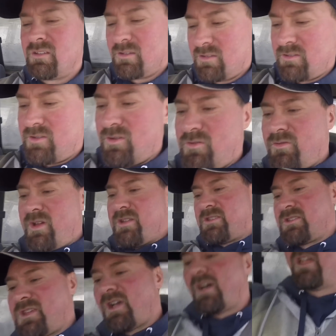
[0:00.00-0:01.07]
so
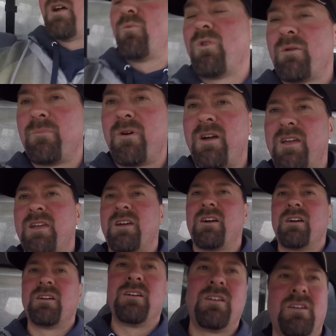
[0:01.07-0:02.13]
that's kind of what my
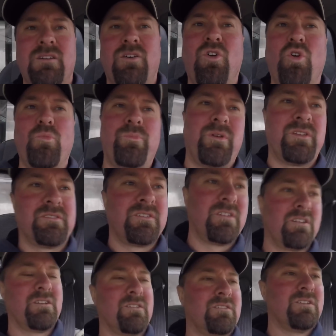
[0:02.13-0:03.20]
hope is
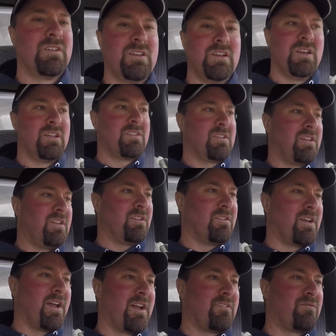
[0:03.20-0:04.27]
here, that he'll
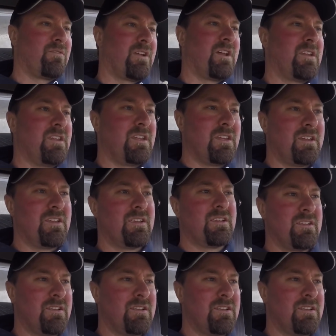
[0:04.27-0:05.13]
have what I need.